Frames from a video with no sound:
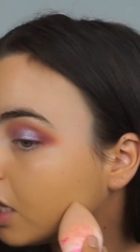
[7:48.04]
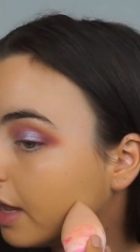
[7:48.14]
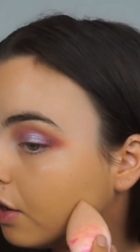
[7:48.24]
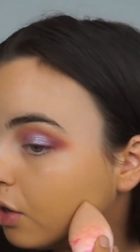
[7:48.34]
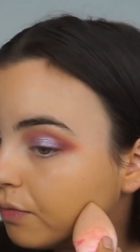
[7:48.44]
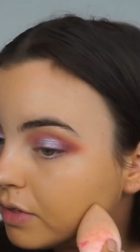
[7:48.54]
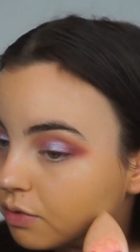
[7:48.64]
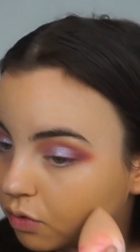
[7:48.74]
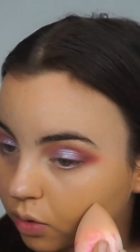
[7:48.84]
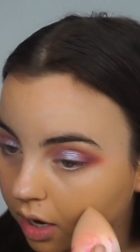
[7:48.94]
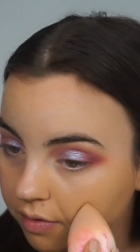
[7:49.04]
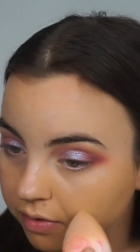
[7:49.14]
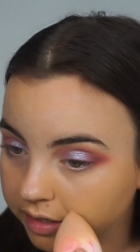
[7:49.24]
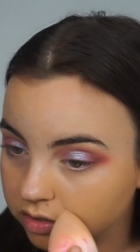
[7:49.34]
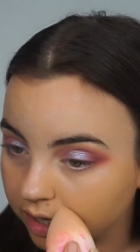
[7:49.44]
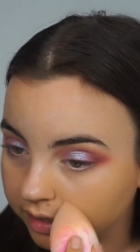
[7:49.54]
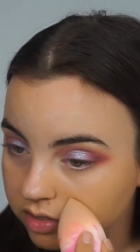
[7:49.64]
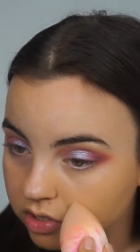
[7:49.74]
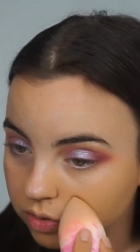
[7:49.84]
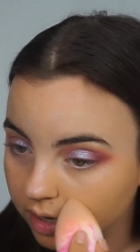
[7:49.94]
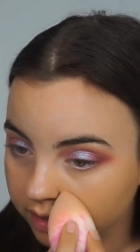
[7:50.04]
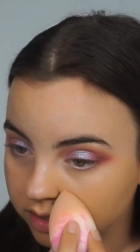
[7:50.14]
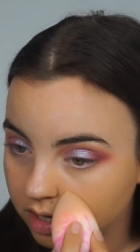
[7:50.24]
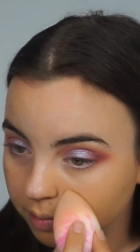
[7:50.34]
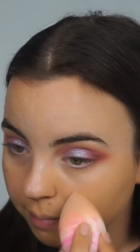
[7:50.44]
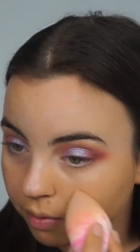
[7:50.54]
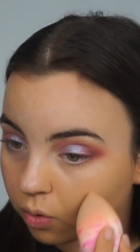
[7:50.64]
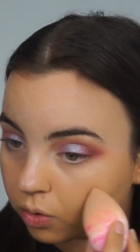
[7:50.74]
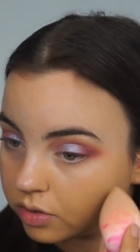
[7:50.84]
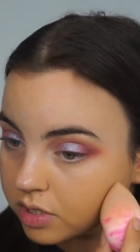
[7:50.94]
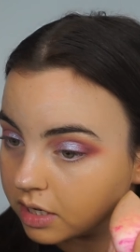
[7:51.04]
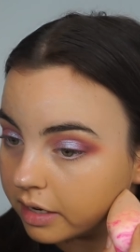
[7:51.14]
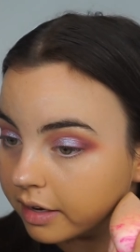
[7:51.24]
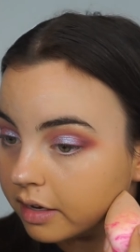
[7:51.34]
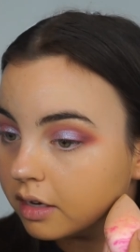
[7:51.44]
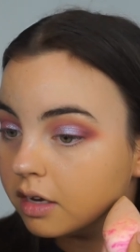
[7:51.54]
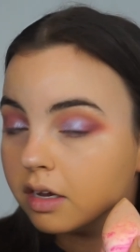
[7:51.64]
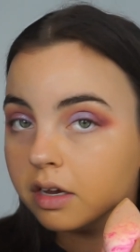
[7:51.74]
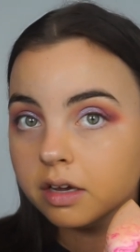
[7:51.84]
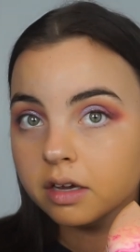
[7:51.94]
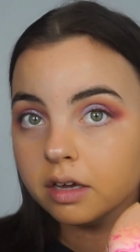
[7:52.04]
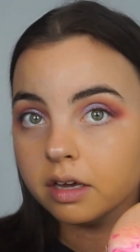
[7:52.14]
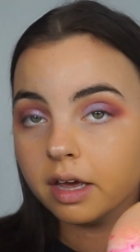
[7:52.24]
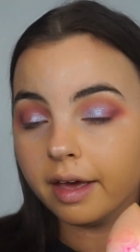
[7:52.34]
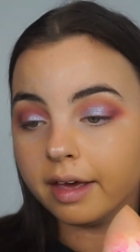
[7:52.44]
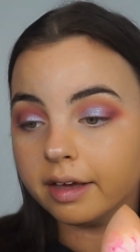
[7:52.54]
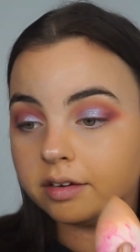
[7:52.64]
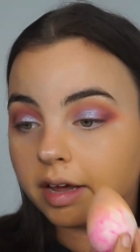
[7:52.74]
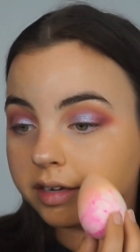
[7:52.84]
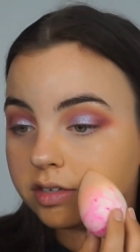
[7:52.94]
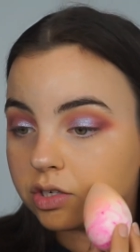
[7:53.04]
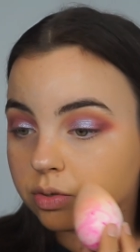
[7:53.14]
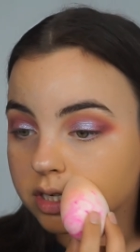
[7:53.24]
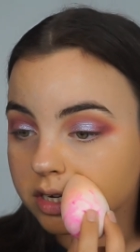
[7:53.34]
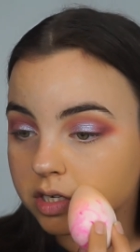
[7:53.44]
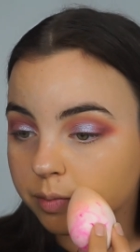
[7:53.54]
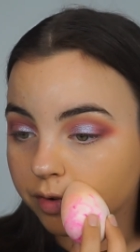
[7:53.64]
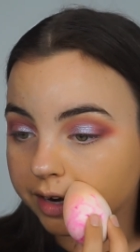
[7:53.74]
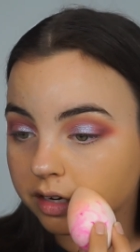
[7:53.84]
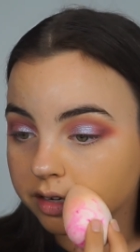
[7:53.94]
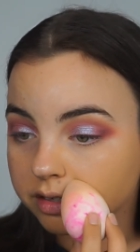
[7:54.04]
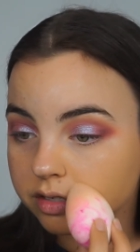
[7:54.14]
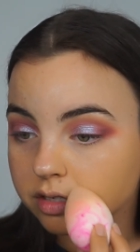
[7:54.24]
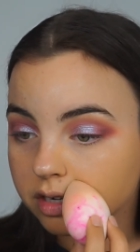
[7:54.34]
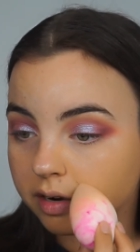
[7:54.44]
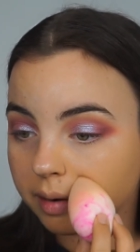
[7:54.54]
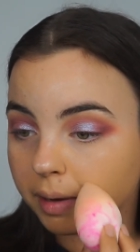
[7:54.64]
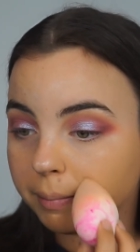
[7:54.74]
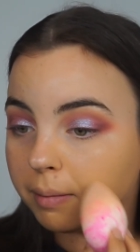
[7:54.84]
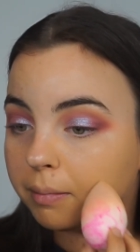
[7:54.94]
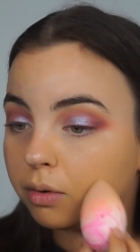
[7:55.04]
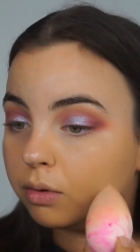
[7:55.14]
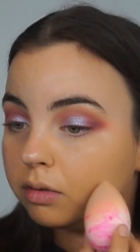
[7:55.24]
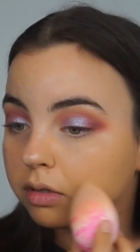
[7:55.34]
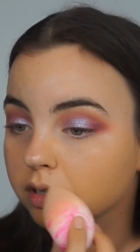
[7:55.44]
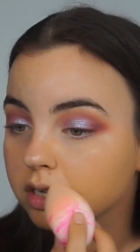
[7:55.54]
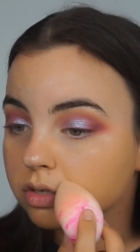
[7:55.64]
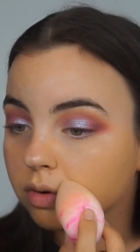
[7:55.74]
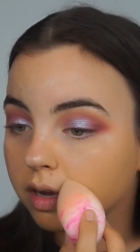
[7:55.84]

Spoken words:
I don't know if it's full coverage. I can still kind of see my pores here. And I can still see some redness around my pimple that's